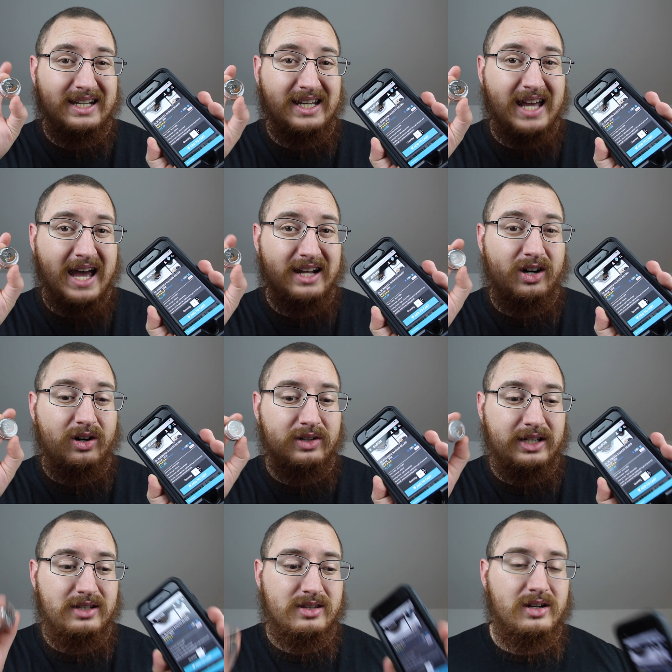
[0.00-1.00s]
any at all
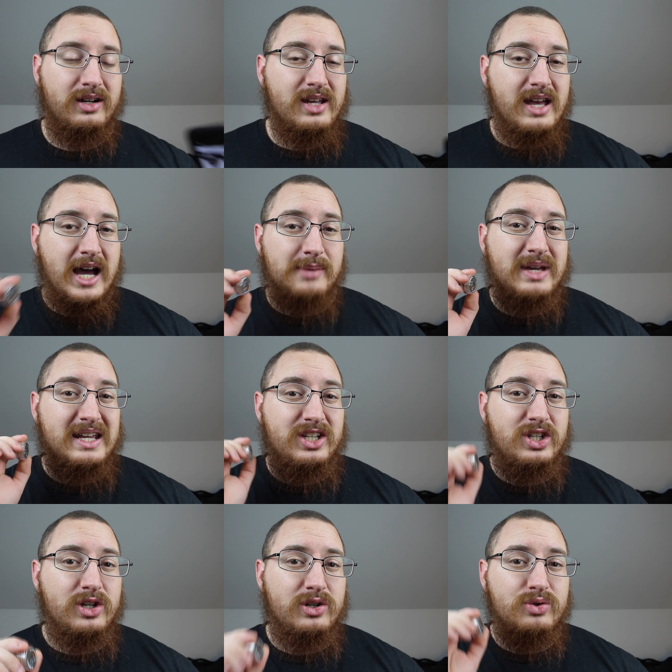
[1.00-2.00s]
either. I'm a
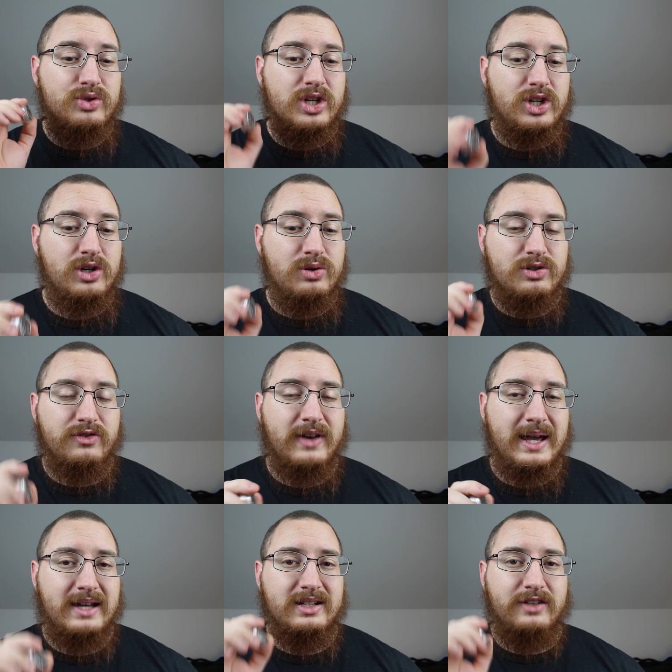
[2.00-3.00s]
huge
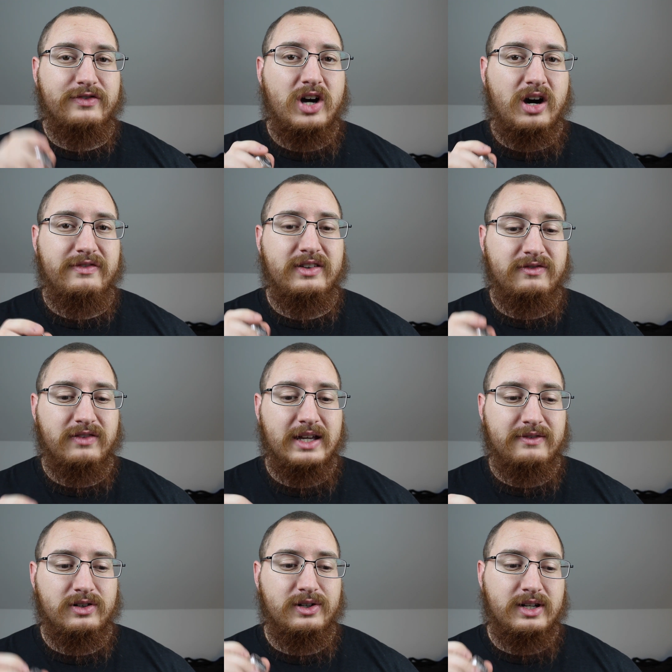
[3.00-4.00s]
fan of coffee
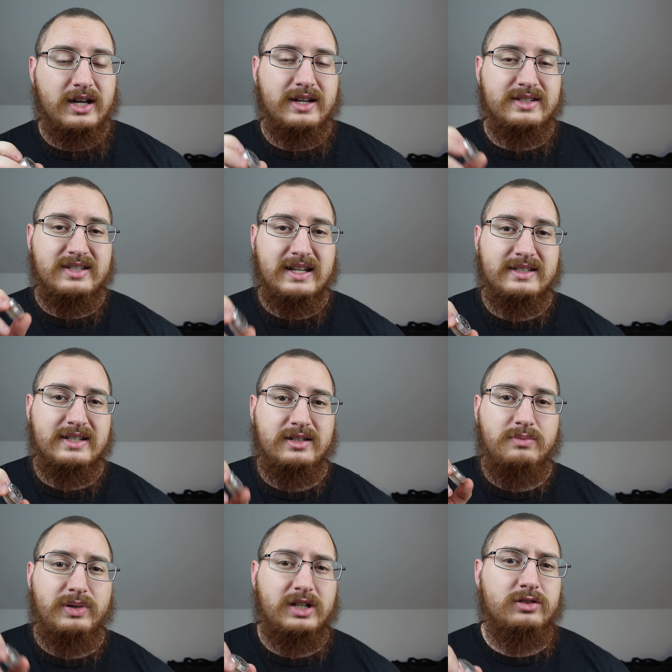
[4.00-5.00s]
flavored
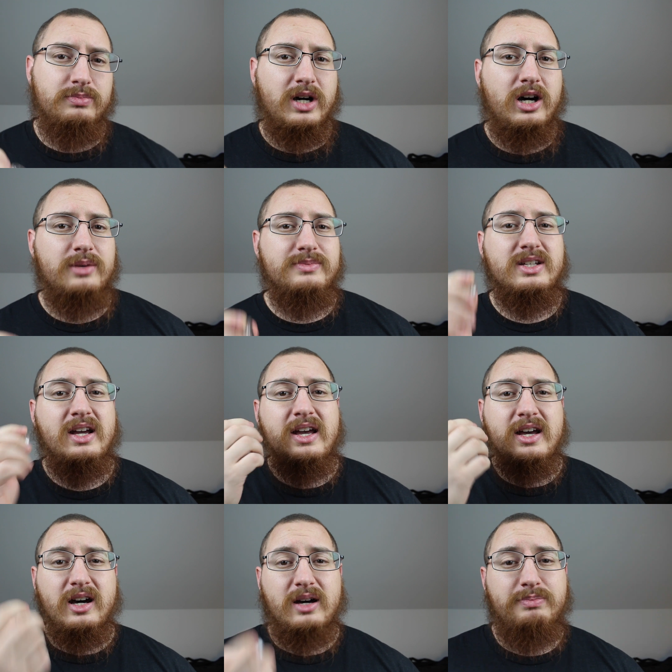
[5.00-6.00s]
scented beard balms,
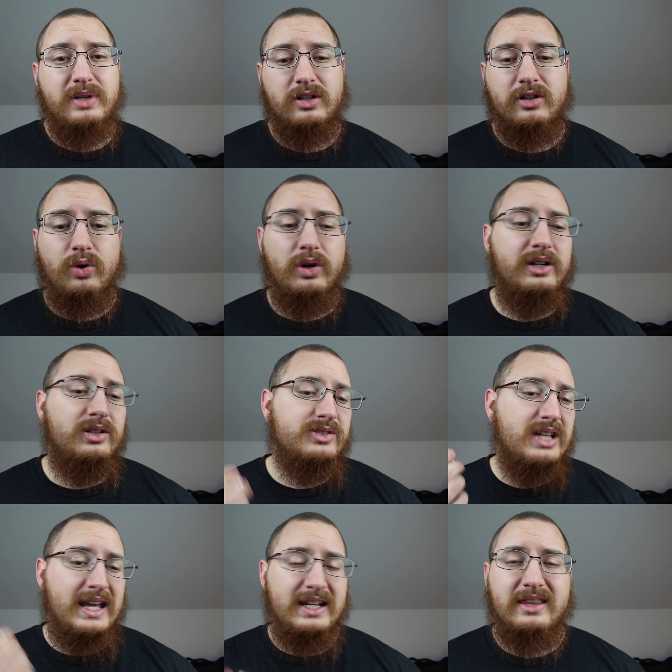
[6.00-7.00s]
beard
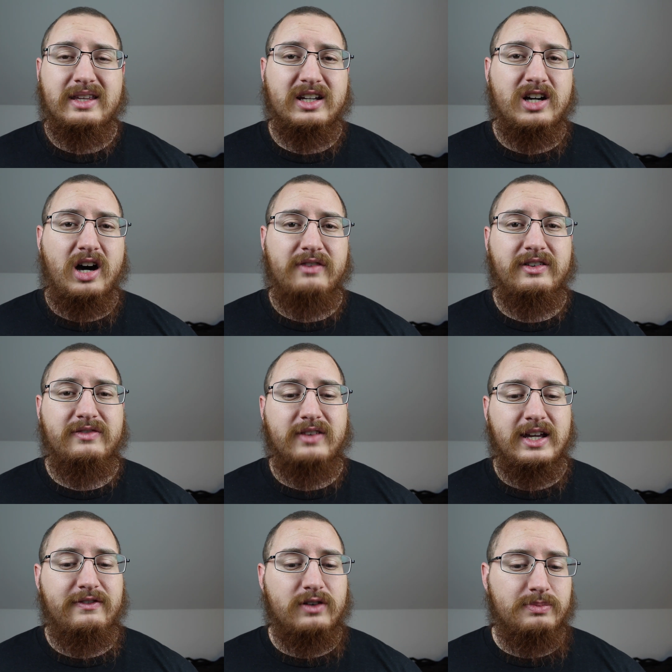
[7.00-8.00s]
oils, anything coffee
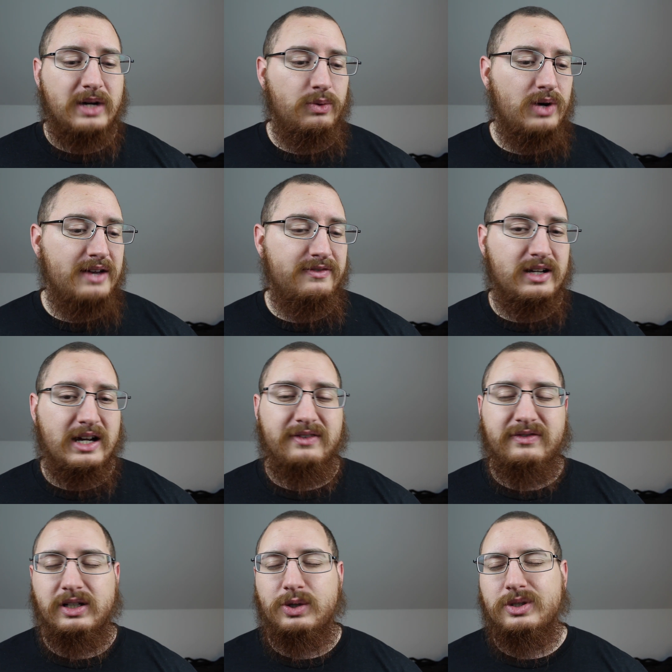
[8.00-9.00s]
flavored. My wife and I
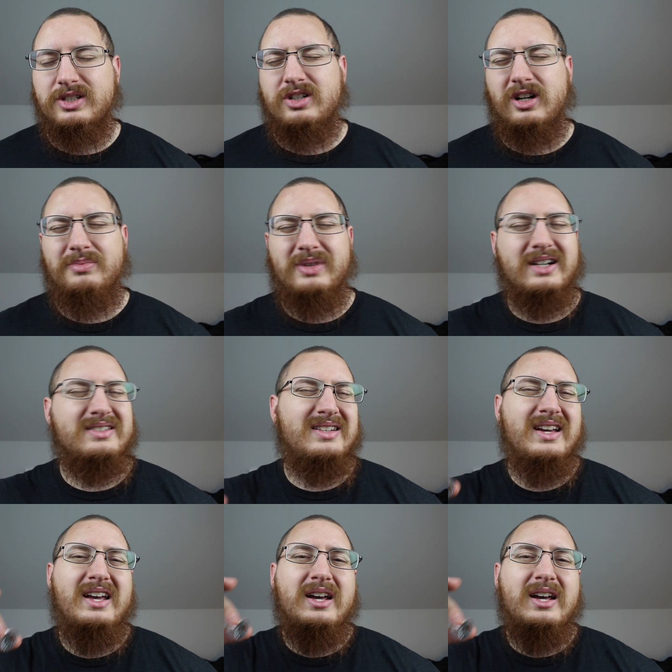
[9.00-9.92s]
frequent Starbucks